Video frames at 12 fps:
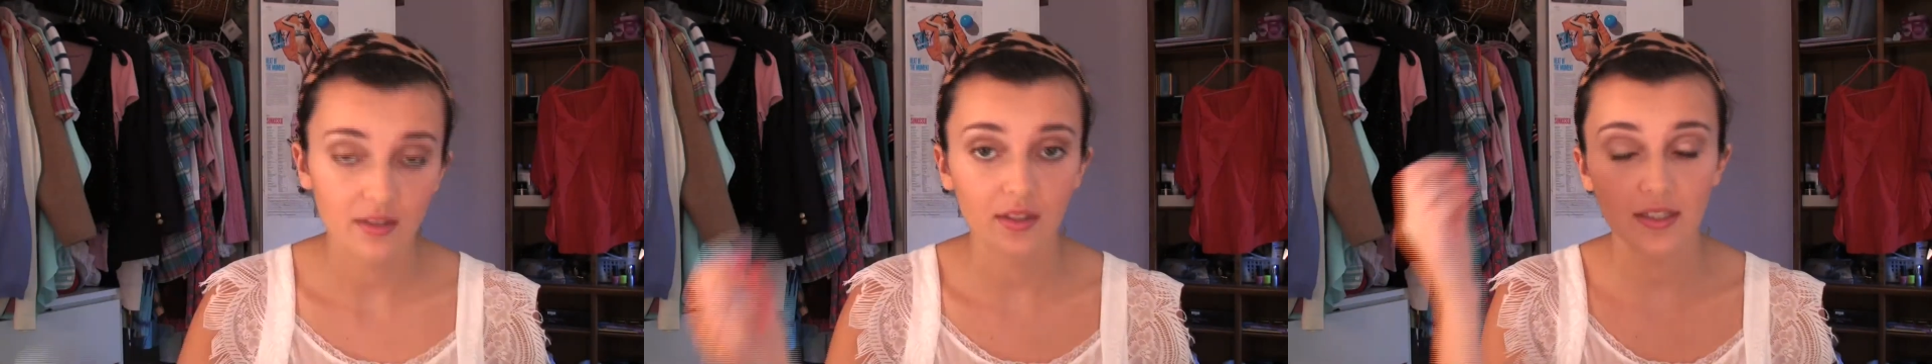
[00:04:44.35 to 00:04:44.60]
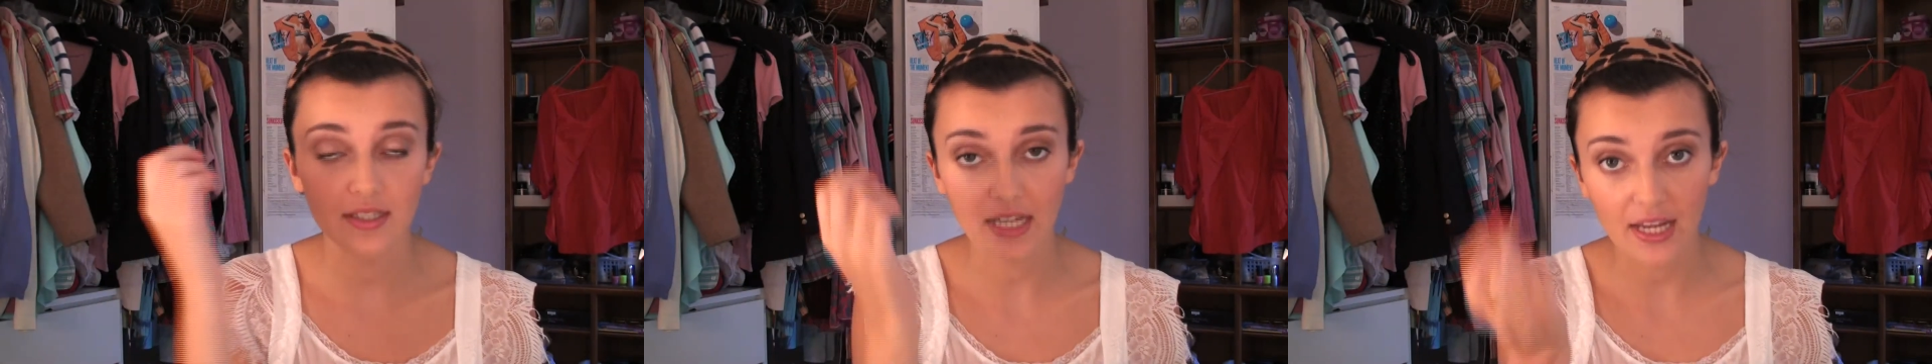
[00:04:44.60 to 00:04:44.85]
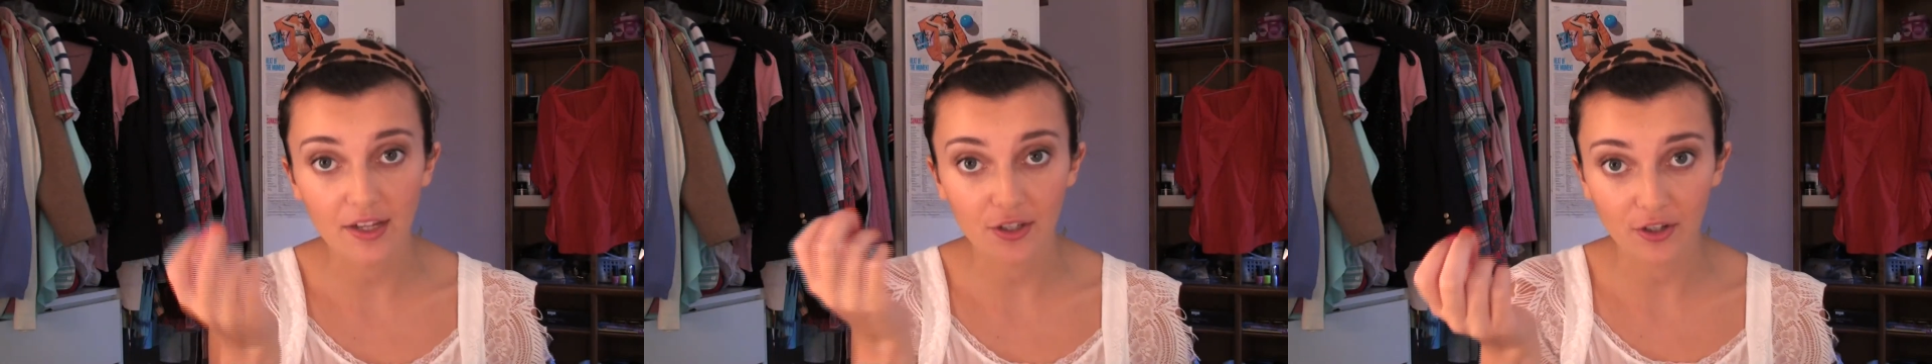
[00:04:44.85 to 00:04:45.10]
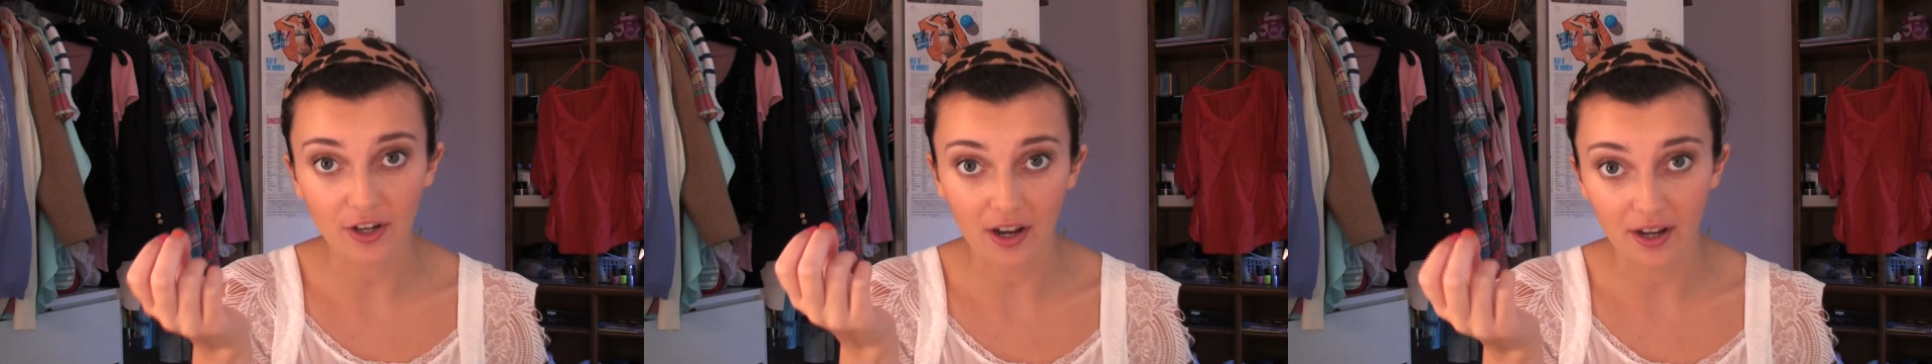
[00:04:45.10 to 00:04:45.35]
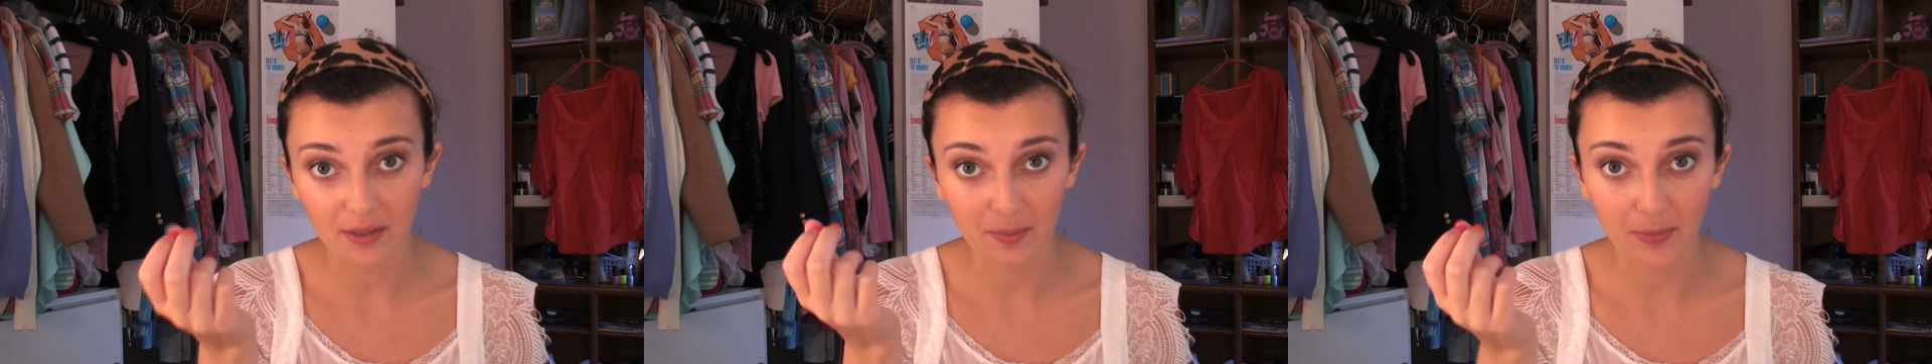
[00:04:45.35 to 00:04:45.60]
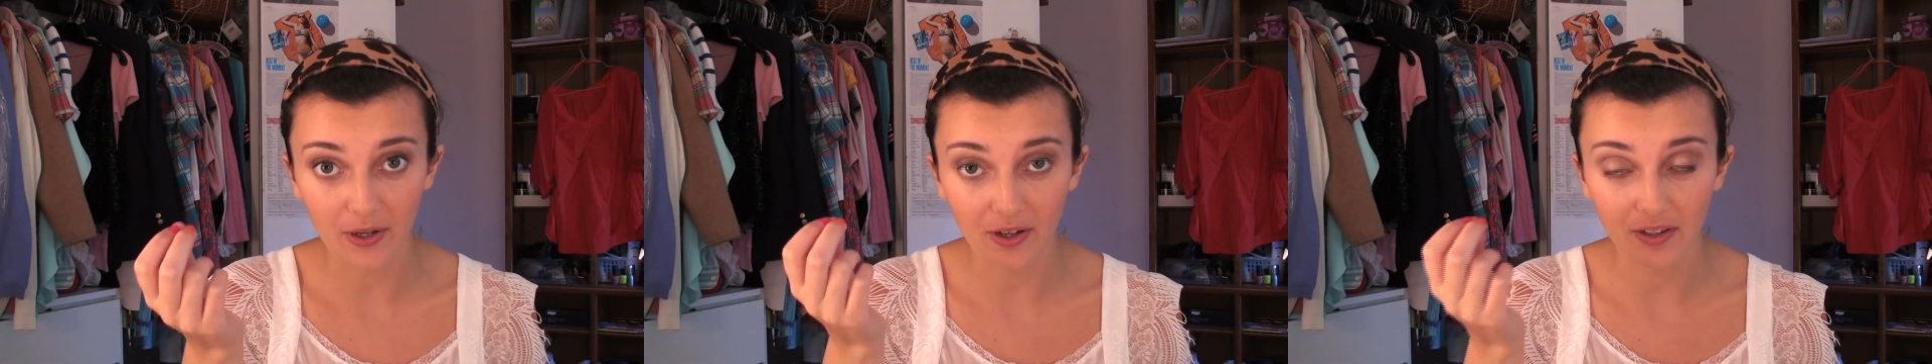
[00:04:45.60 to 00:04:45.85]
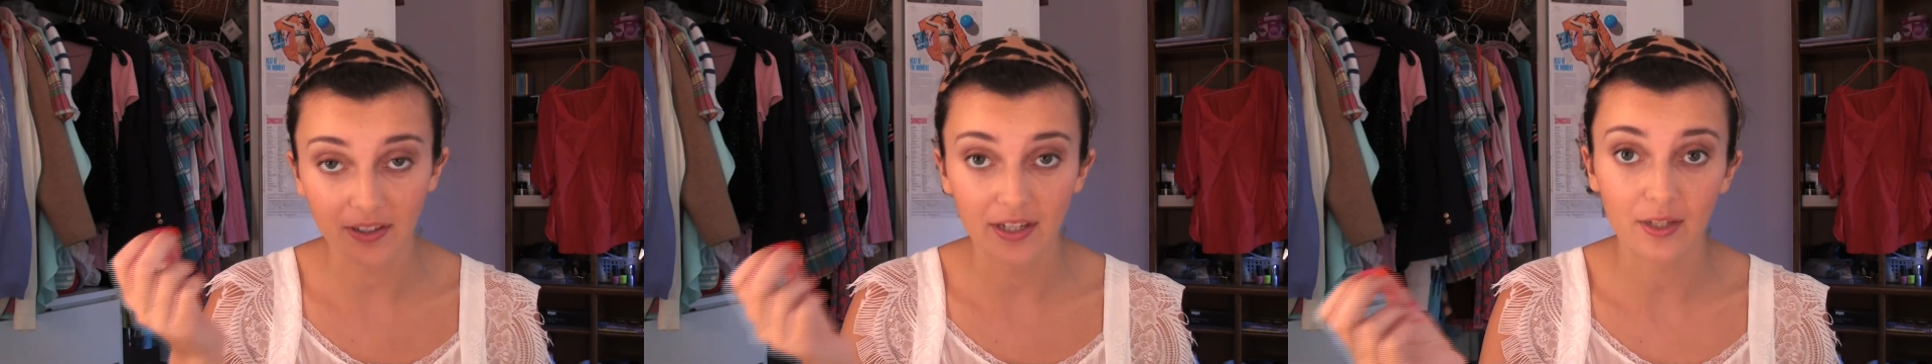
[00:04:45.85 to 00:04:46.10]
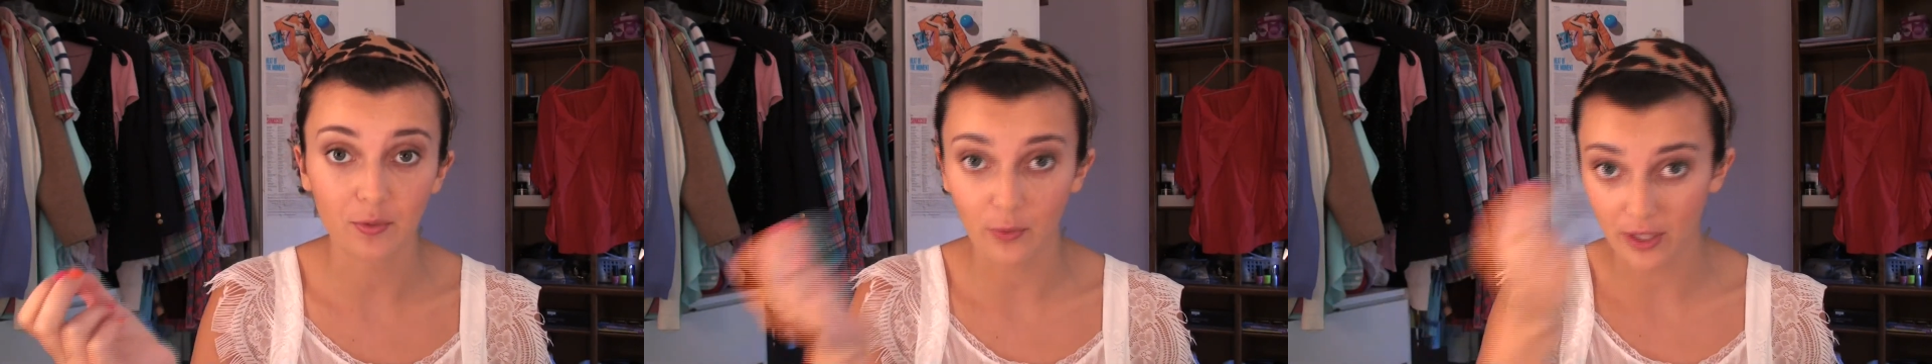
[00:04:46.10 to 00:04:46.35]
Then take your cotton ball
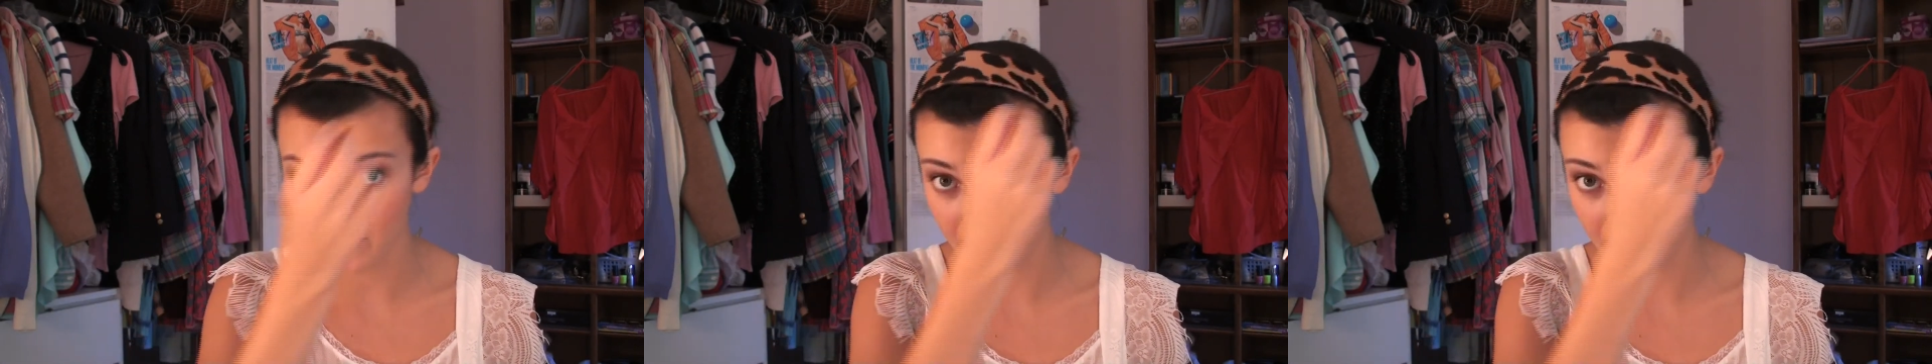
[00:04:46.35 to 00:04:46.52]
and wipe